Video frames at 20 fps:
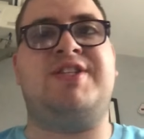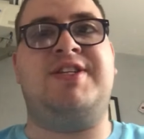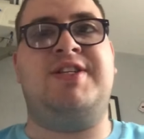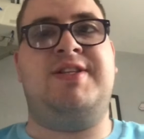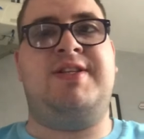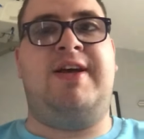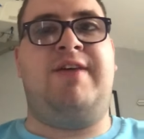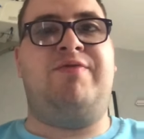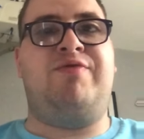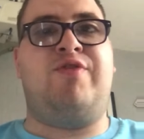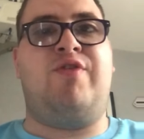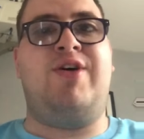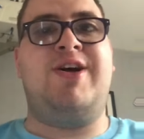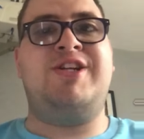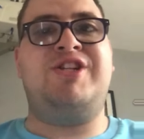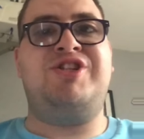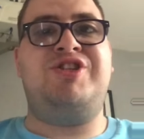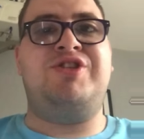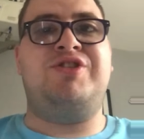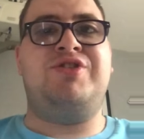in-depth
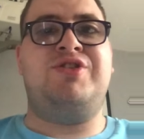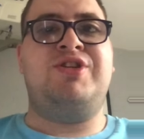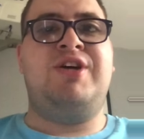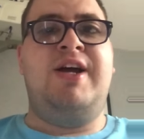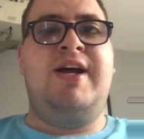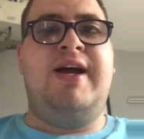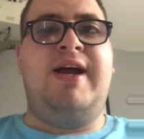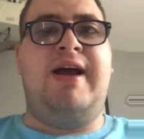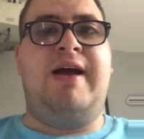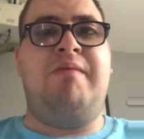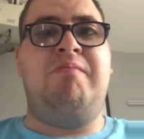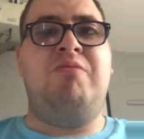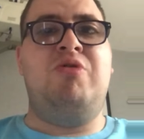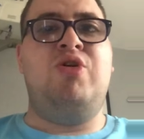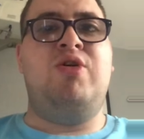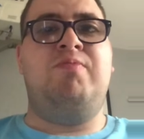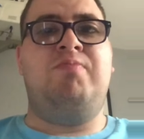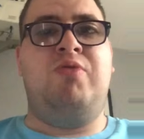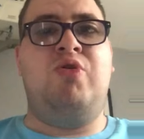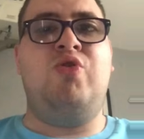questions, and more
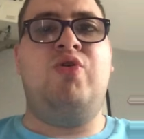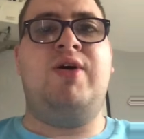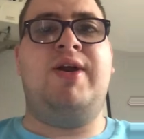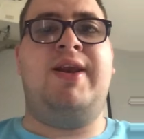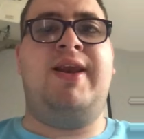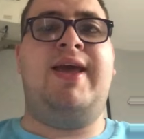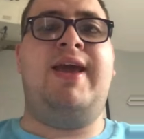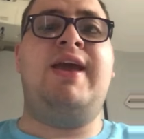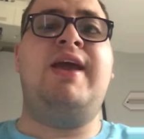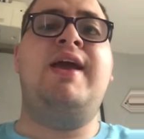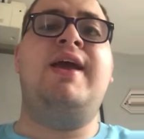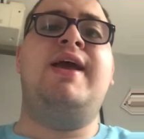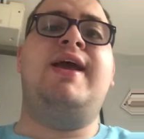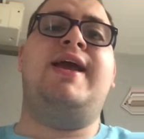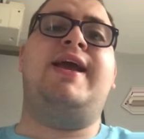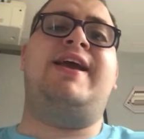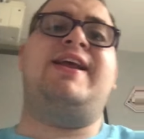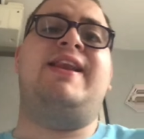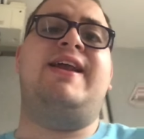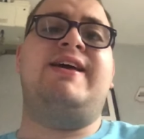importantly,
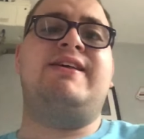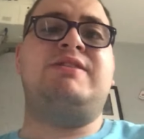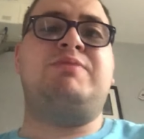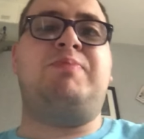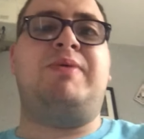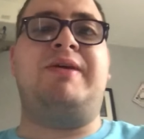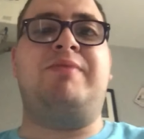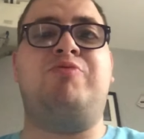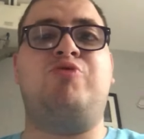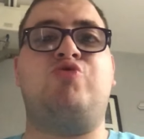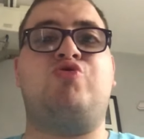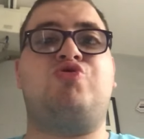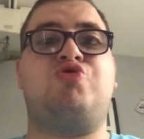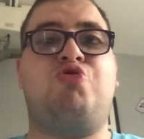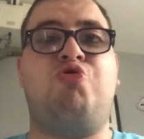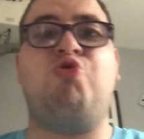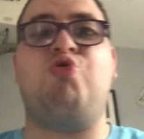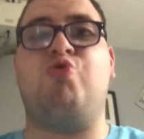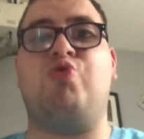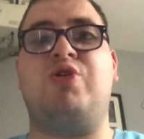he lets people
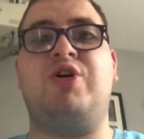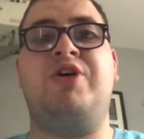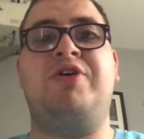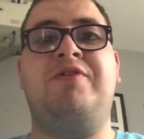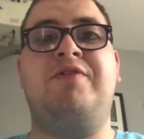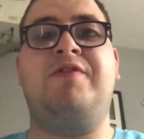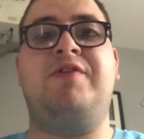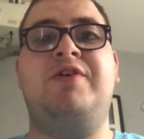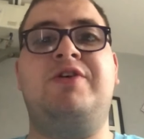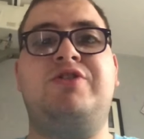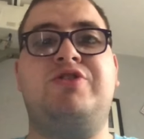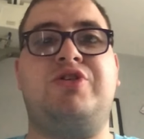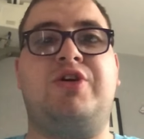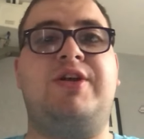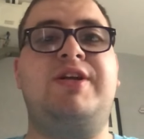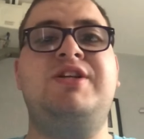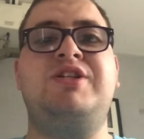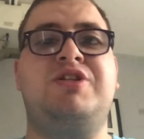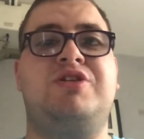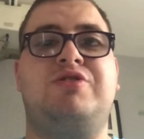talk. So
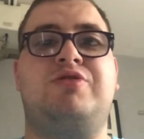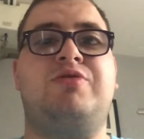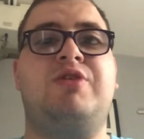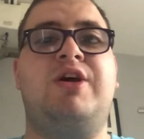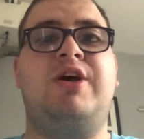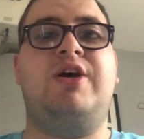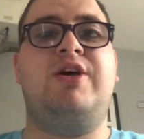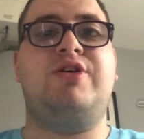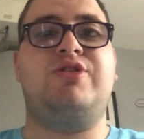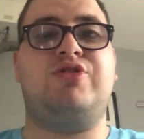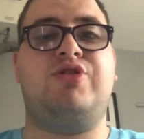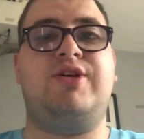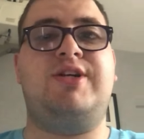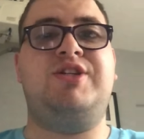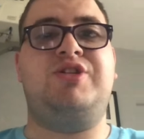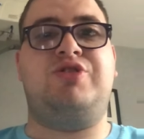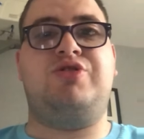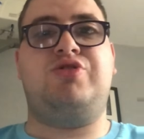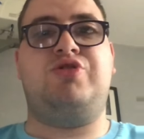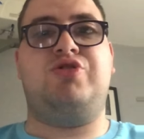
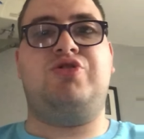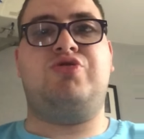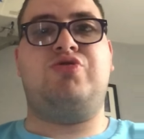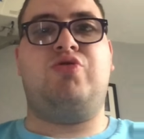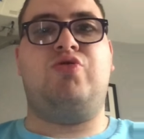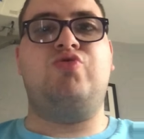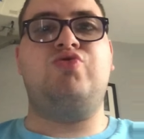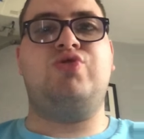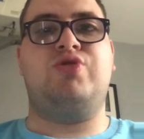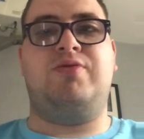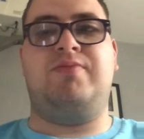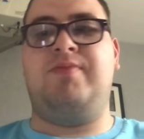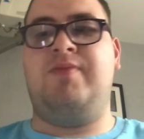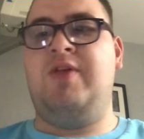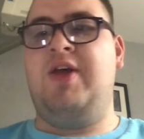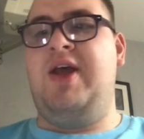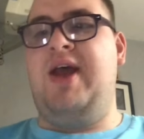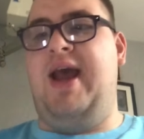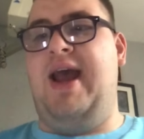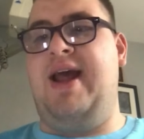he's just awesome.
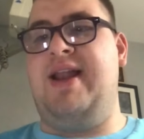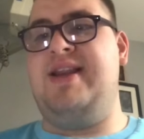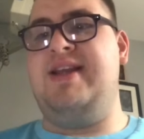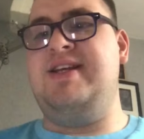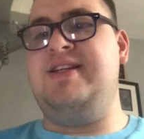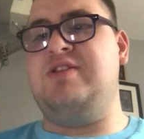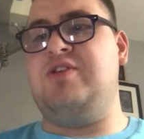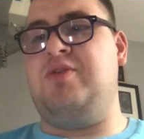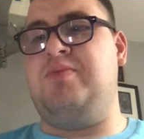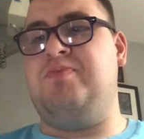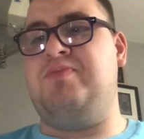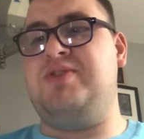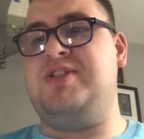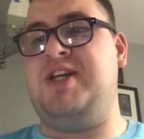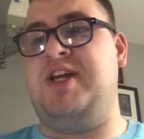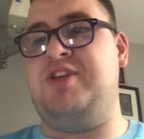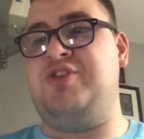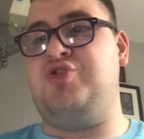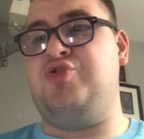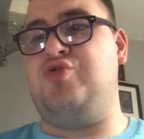And these are
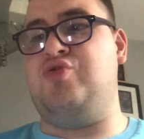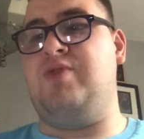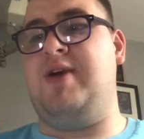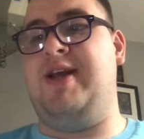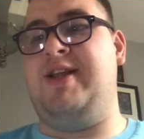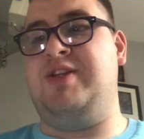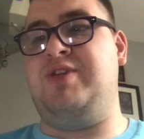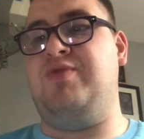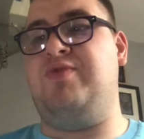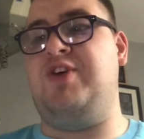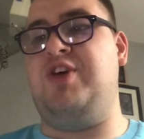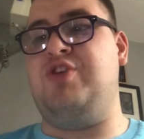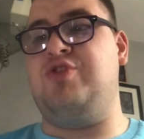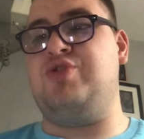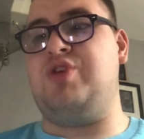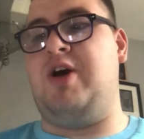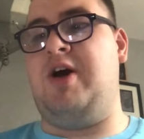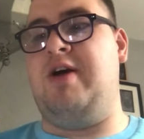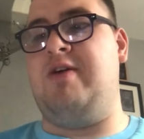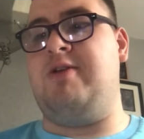potential interviews
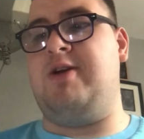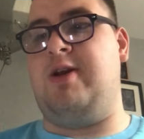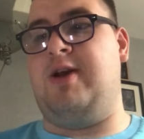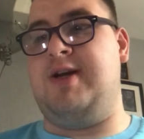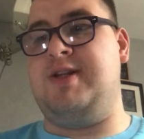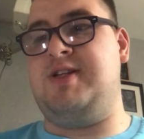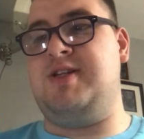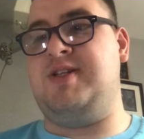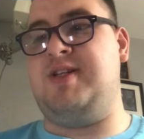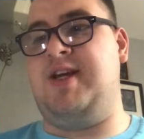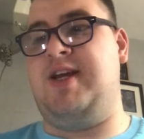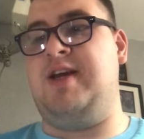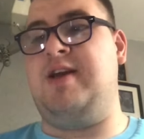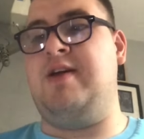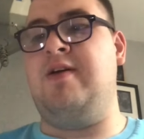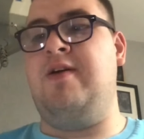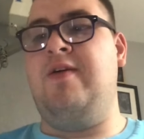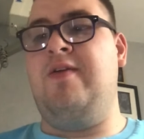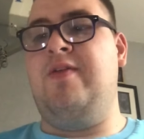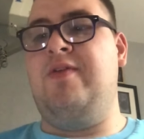I would like to see.
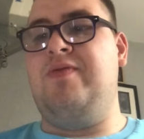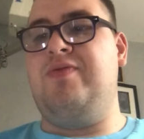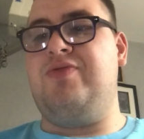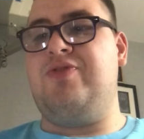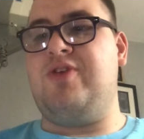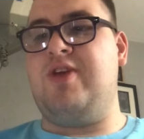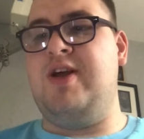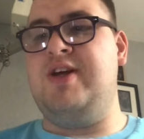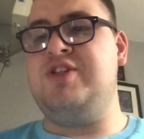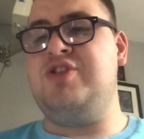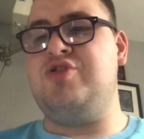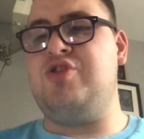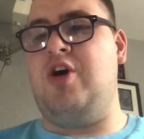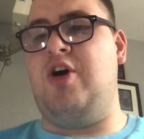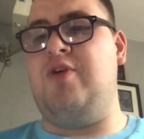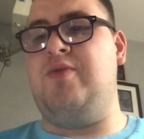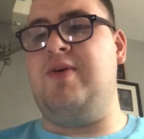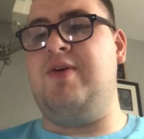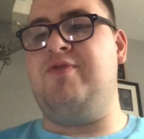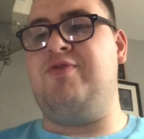Let's
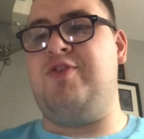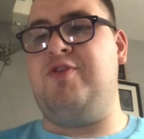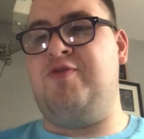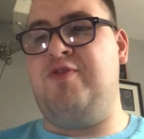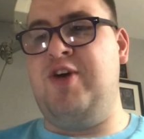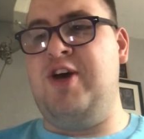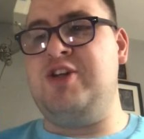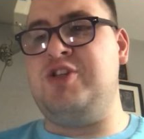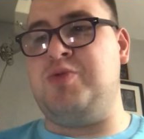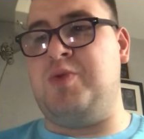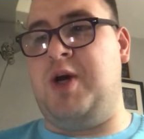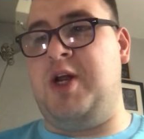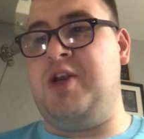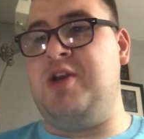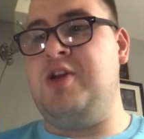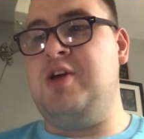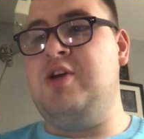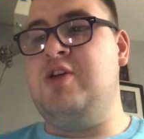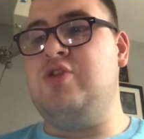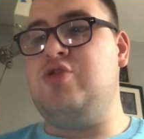start with the first one,
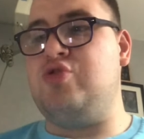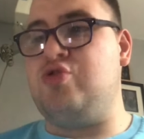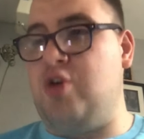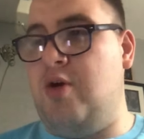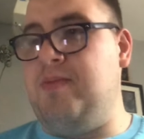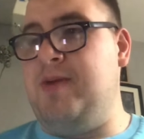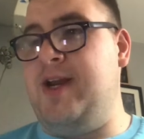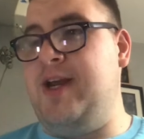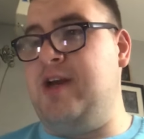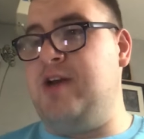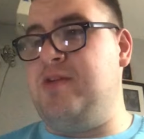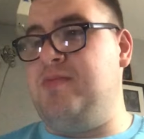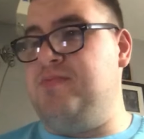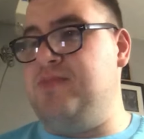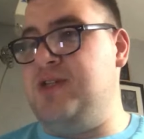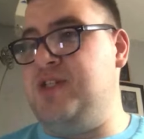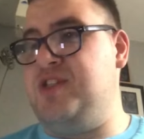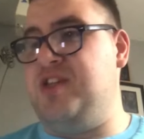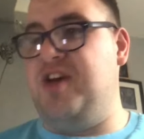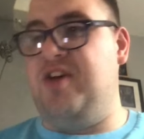Dominik
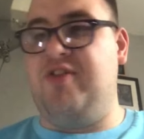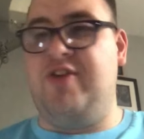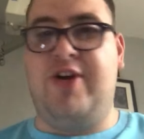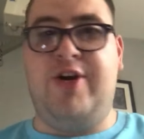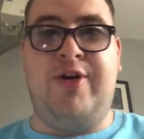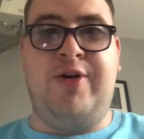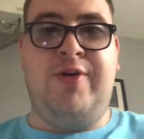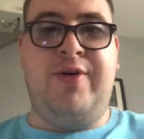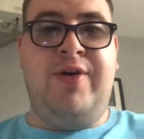Mysterio.